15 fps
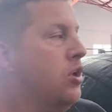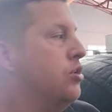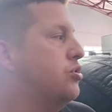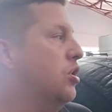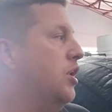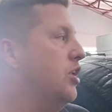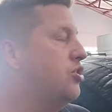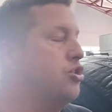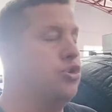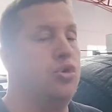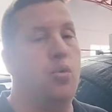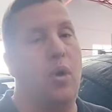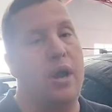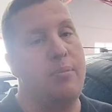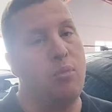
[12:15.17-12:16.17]
So let's just do
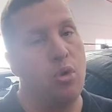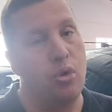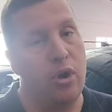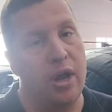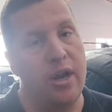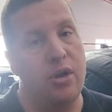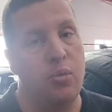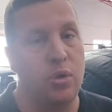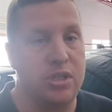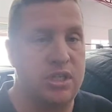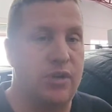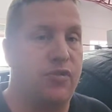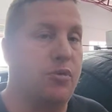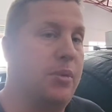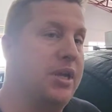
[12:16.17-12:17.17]
one more run and we'll
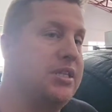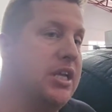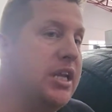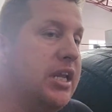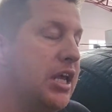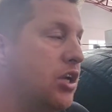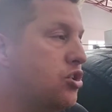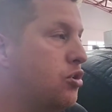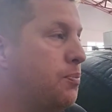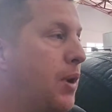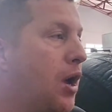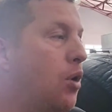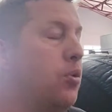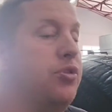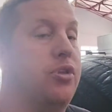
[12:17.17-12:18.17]
see if it makes any extra
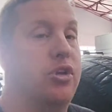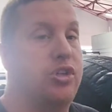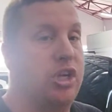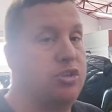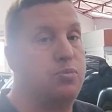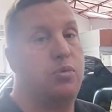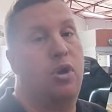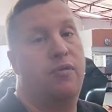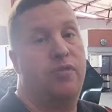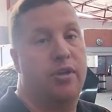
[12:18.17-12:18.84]
power with the adjustment of